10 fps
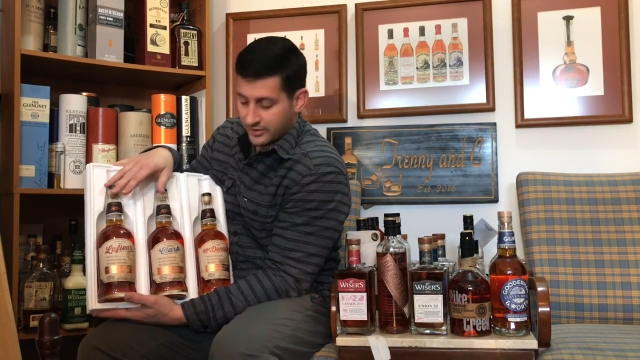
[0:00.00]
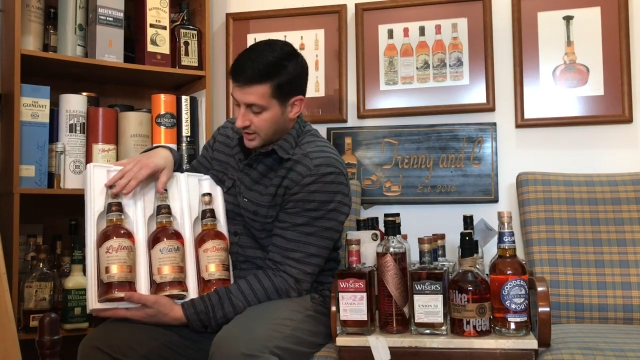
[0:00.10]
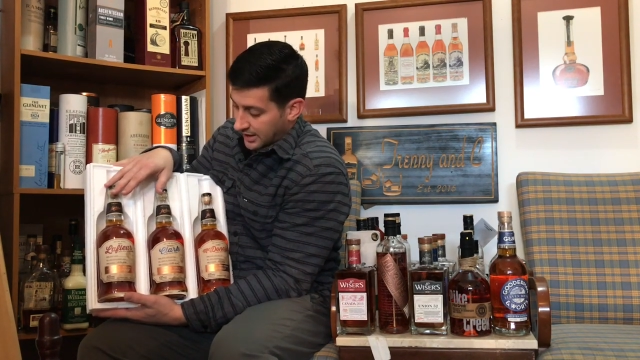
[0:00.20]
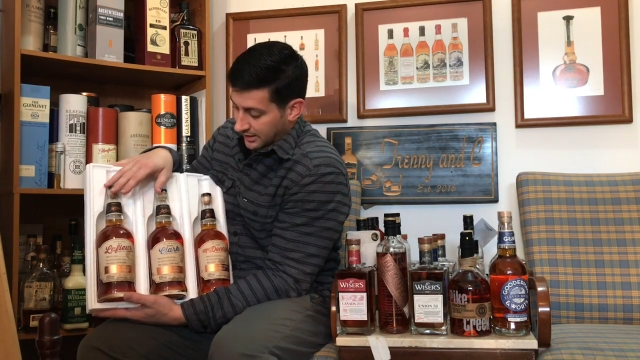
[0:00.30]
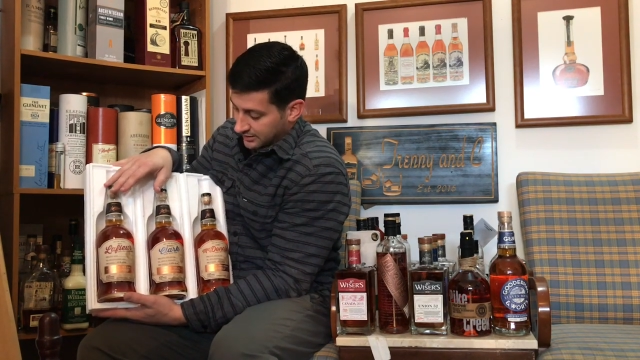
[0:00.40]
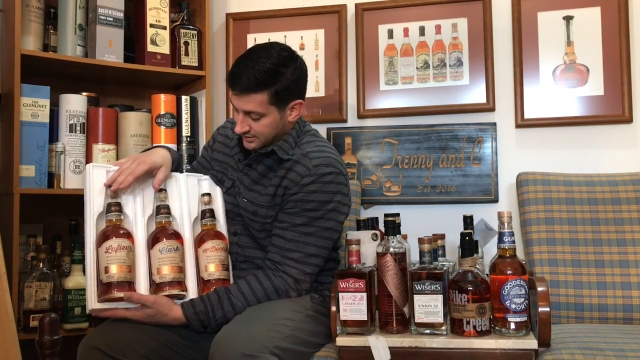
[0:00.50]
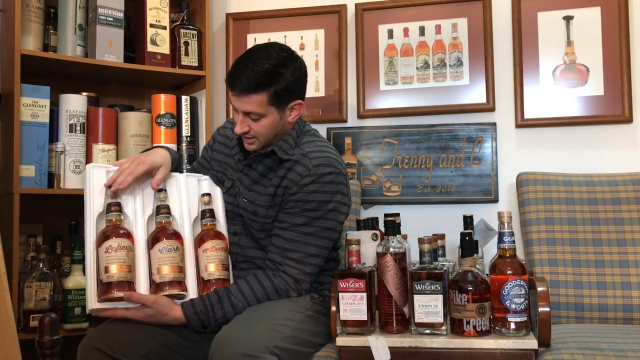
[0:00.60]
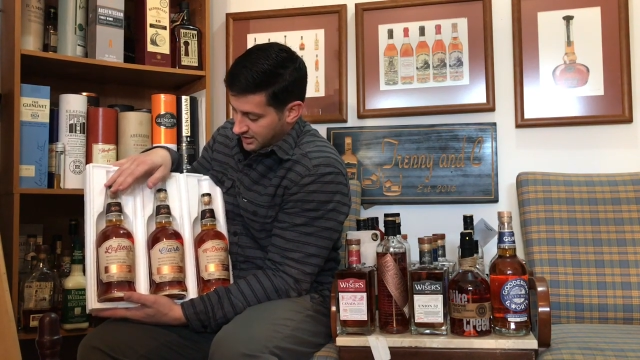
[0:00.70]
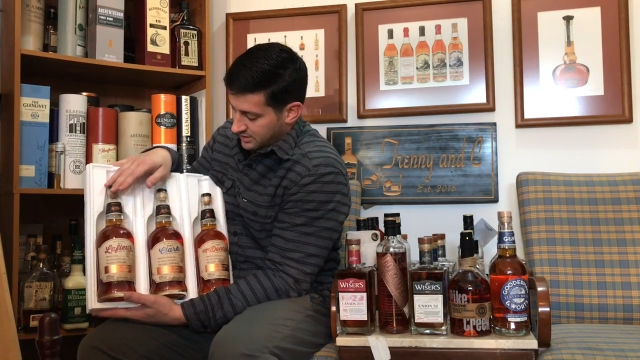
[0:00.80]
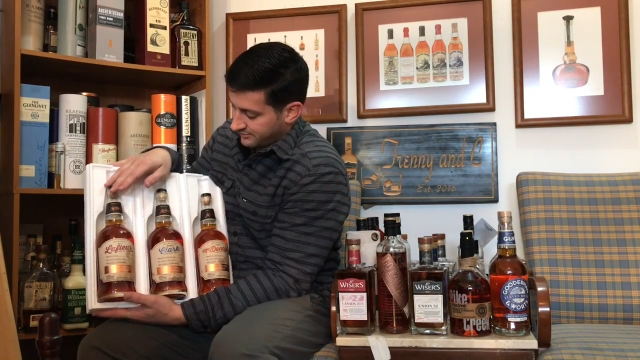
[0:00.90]
and
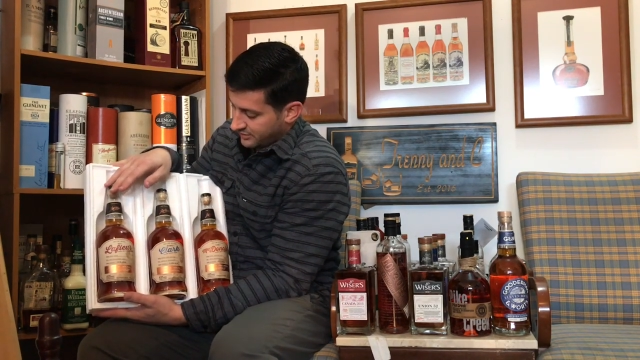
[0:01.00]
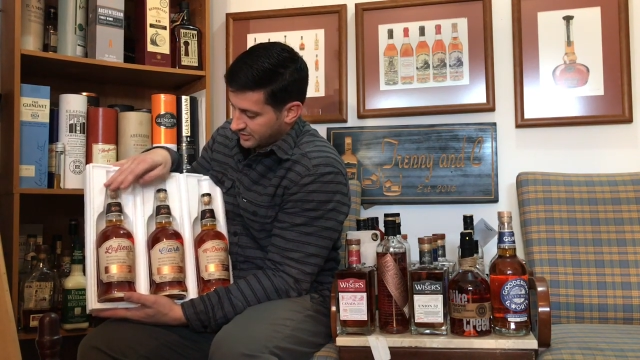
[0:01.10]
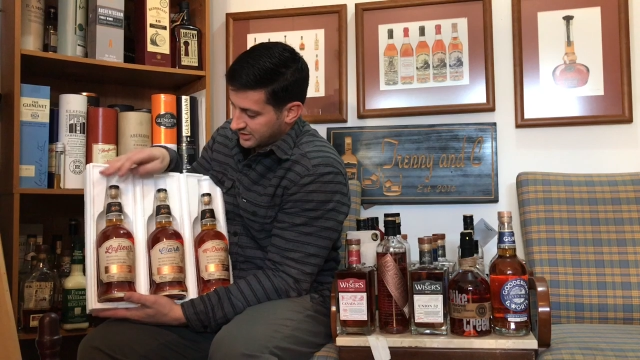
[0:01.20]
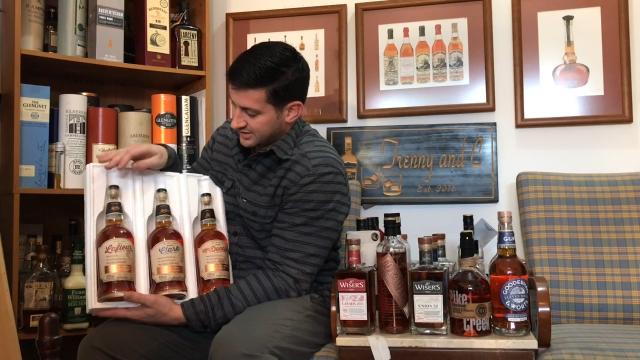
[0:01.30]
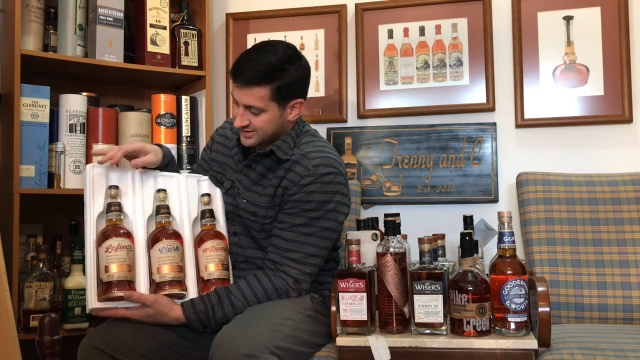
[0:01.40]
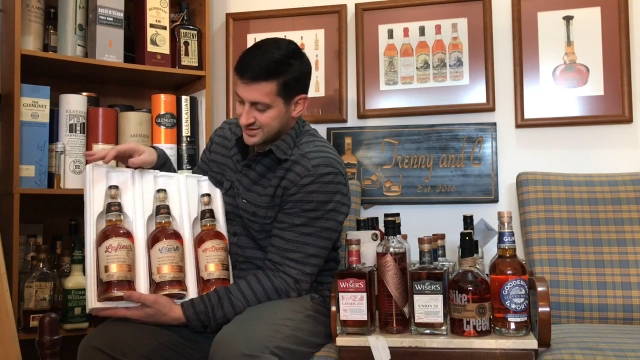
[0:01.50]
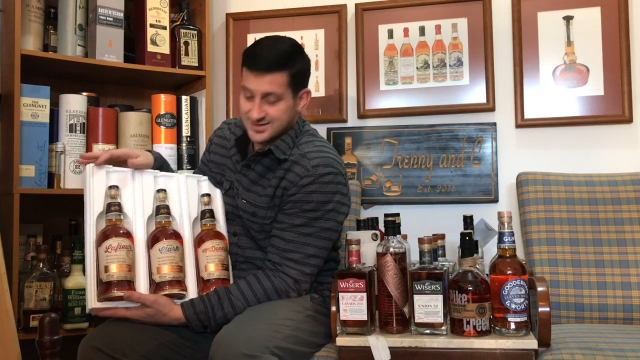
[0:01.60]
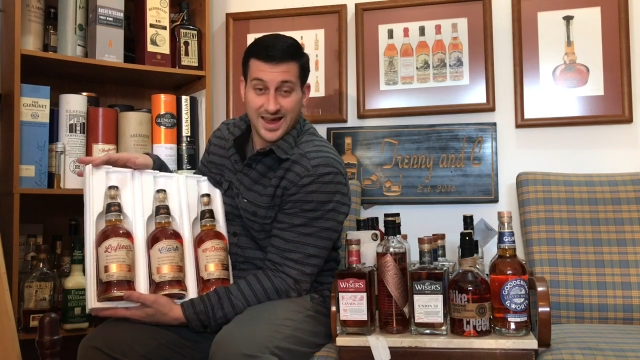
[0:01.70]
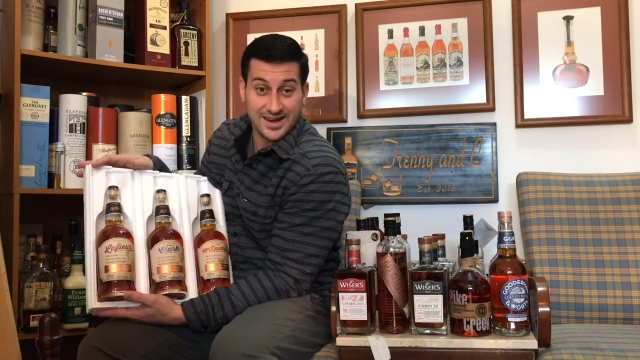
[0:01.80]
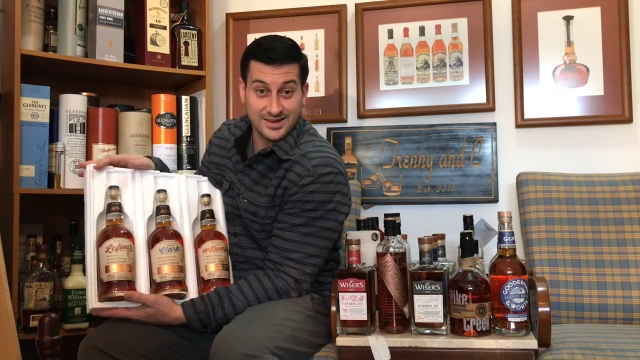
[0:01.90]
uh, very
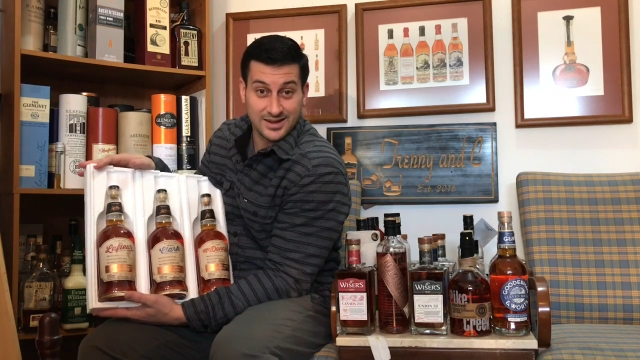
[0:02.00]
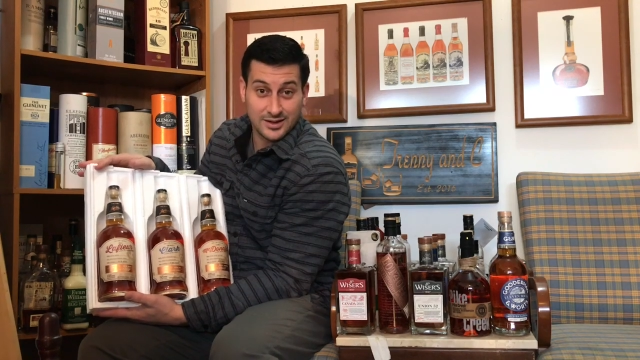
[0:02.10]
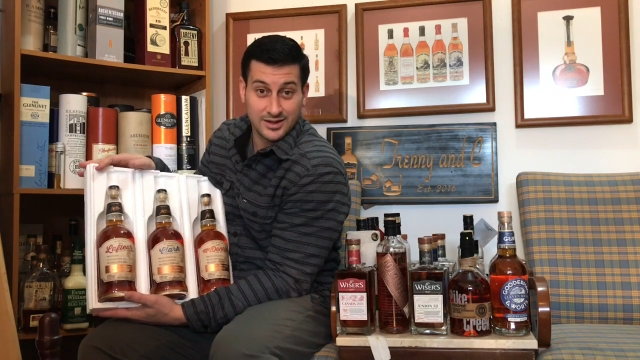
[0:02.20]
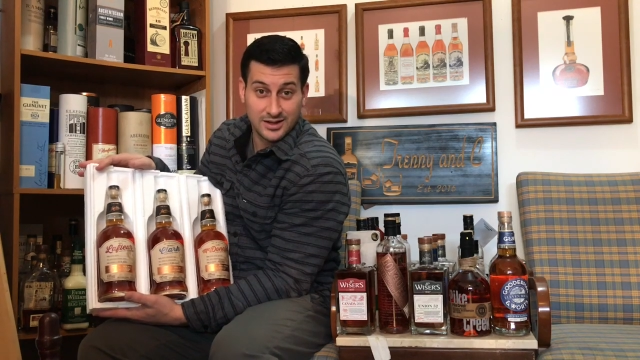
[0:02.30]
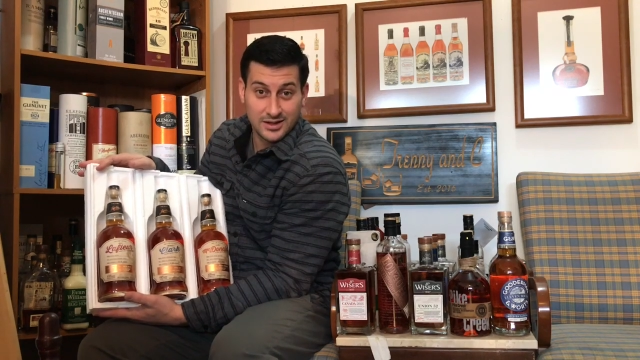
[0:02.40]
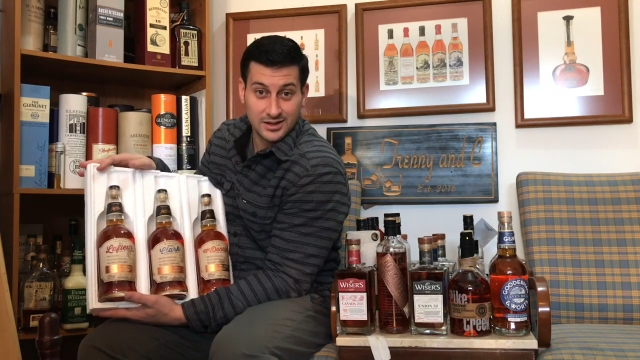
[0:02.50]
excited